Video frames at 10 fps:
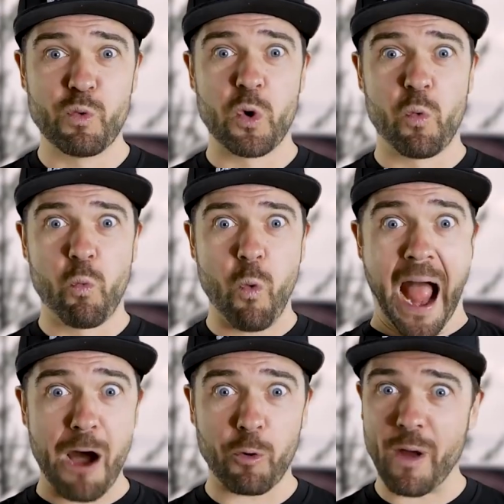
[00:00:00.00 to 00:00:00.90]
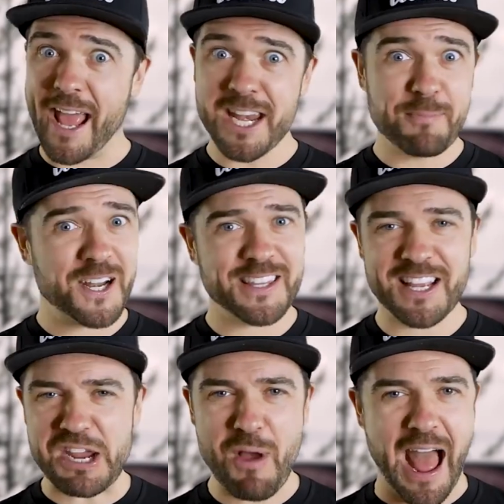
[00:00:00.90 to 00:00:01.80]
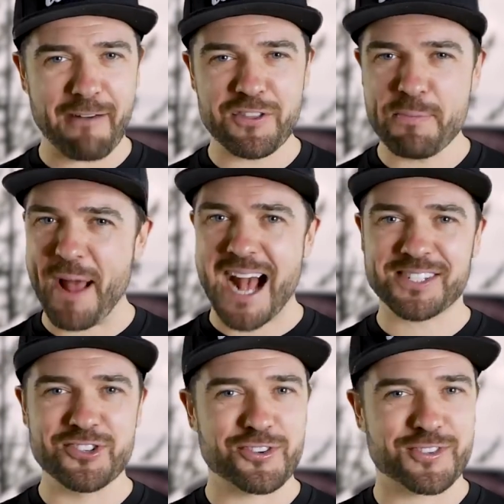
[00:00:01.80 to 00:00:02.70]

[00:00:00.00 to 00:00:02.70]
will wow anybody that you have in the passenger